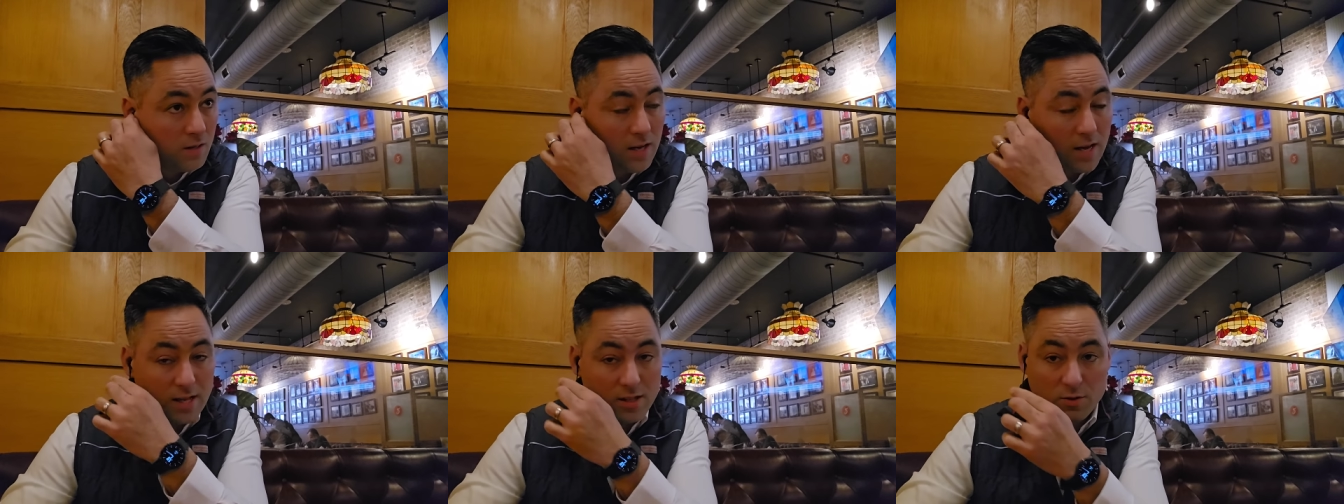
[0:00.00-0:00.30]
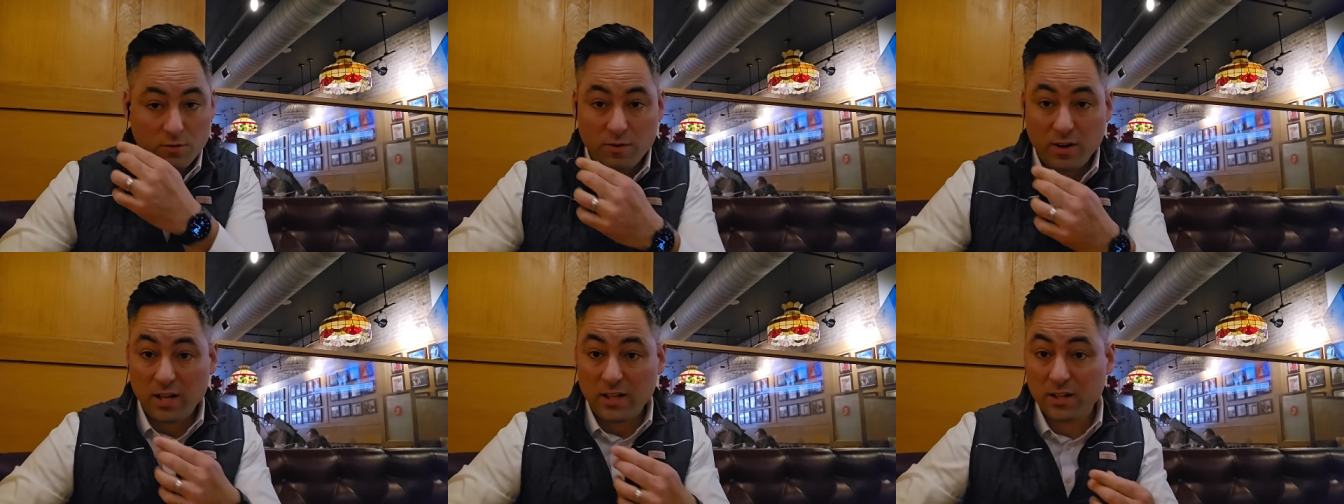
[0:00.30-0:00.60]
And the
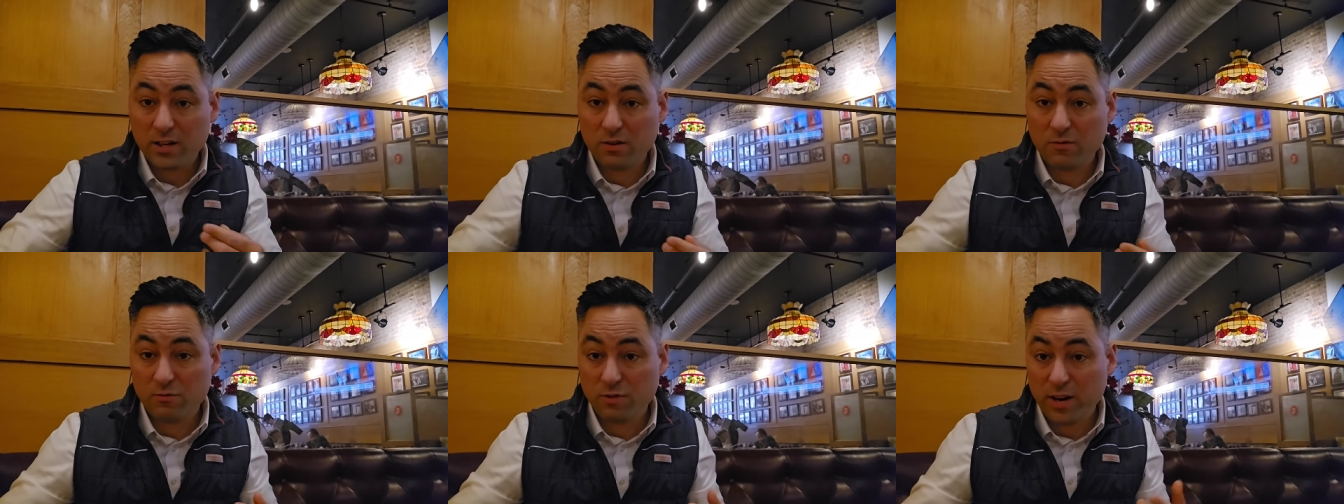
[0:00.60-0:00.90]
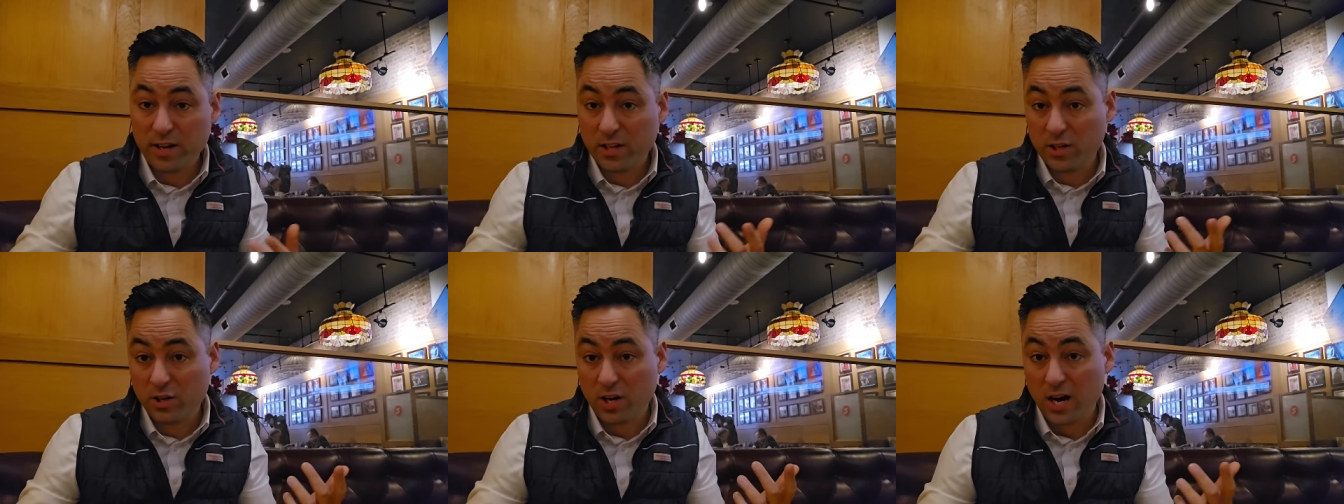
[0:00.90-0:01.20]

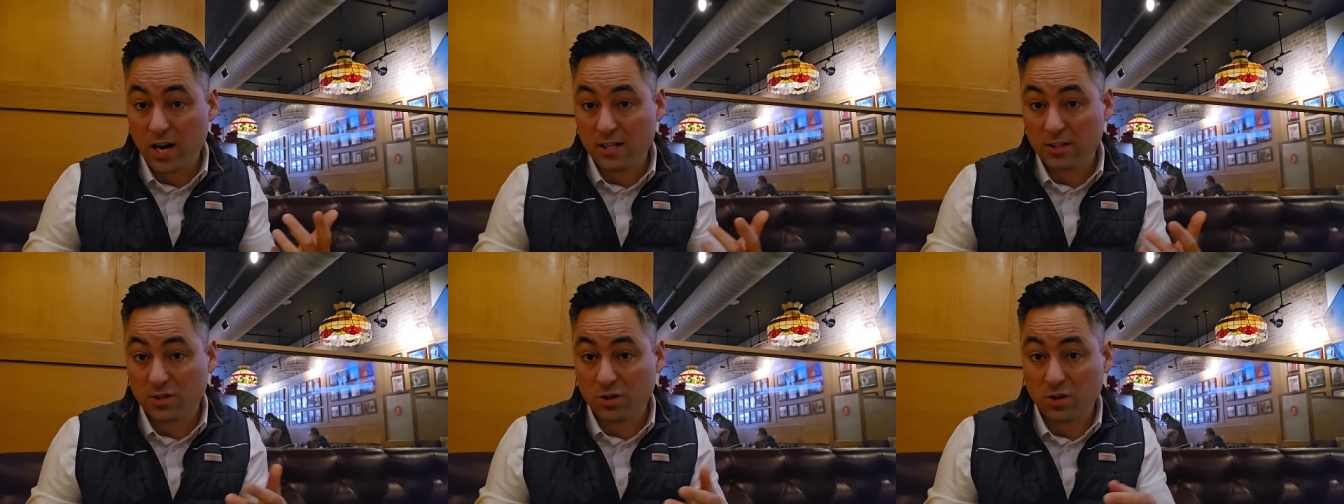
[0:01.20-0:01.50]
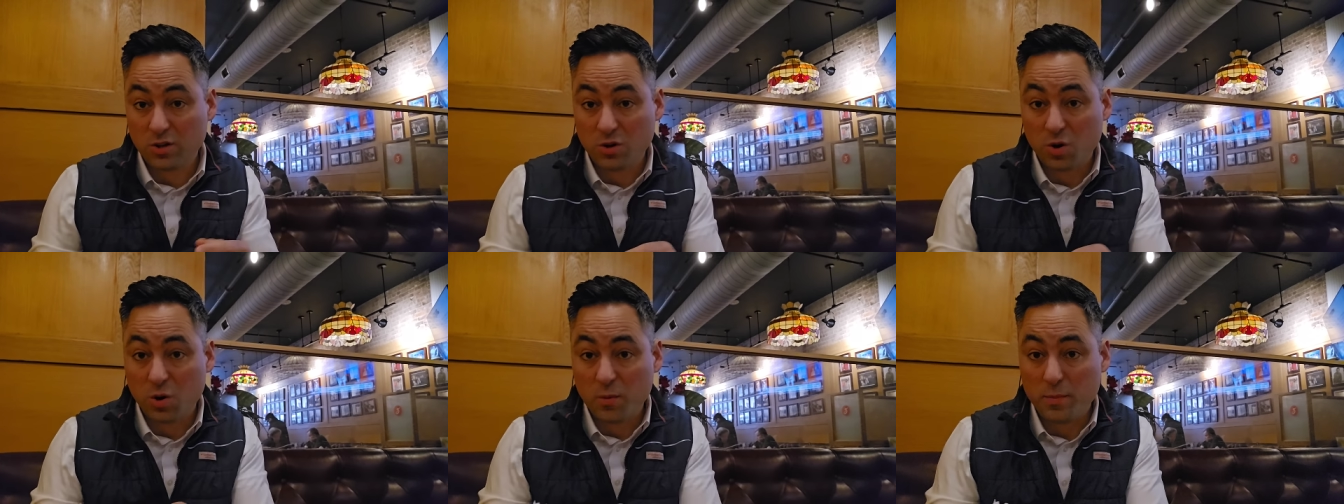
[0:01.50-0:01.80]
regular hot
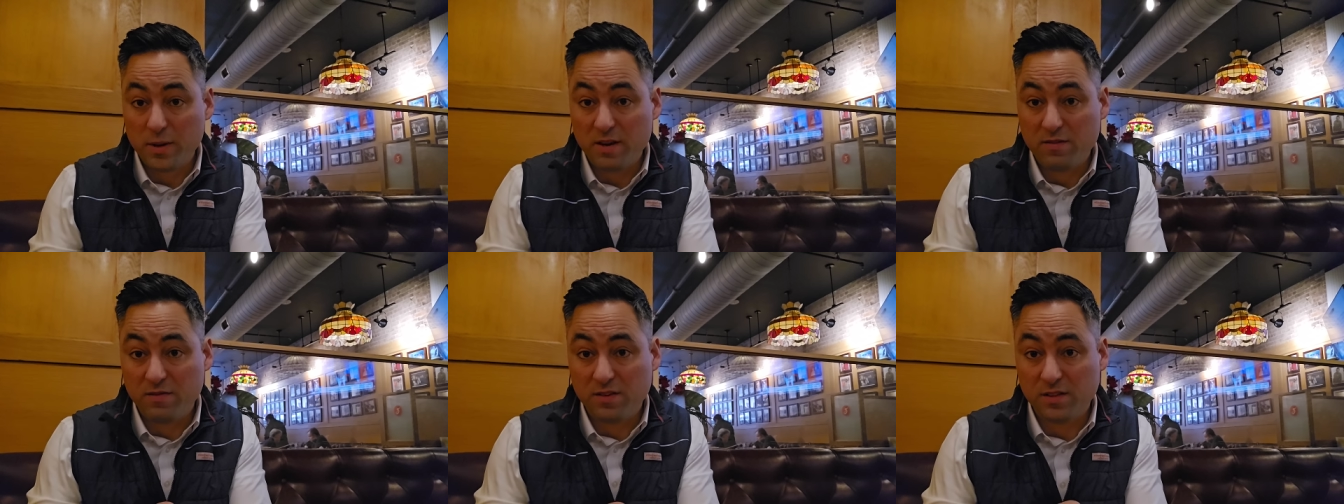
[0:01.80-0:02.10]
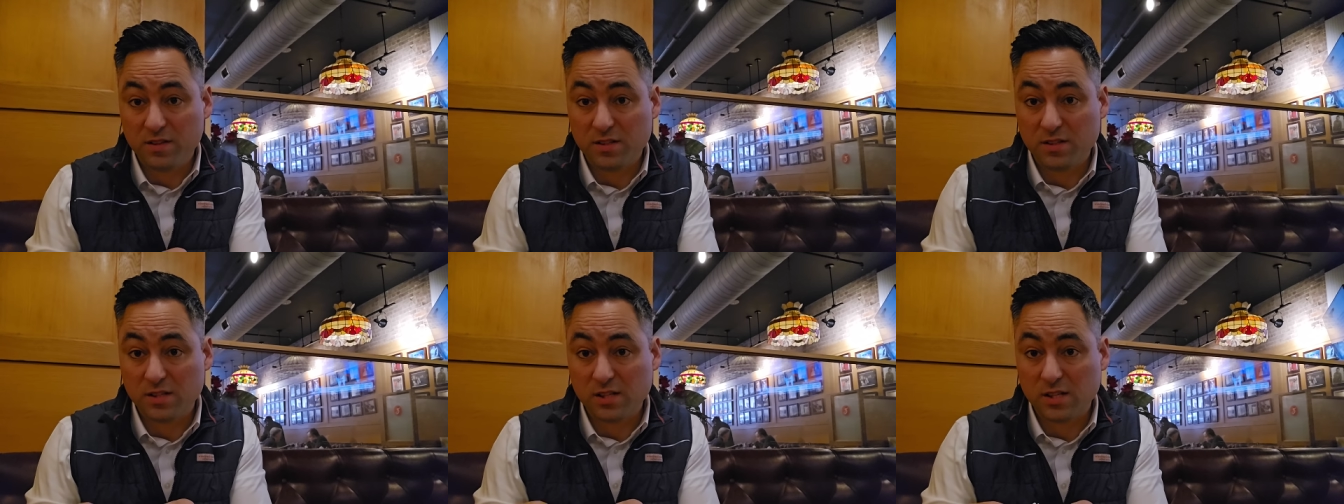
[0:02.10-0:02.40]
dog, all beef,
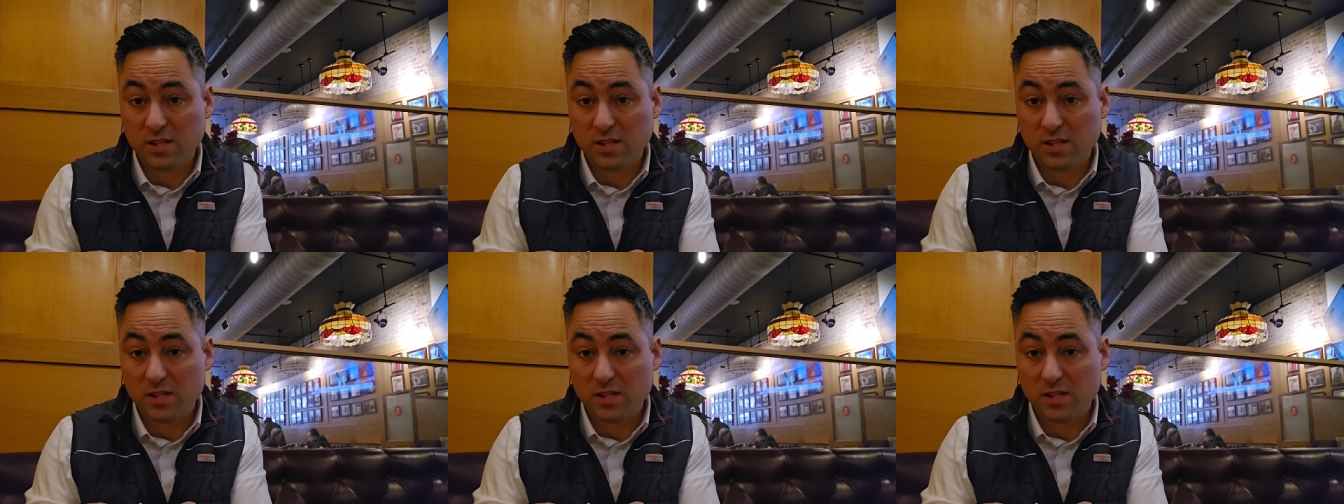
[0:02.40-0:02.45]
is,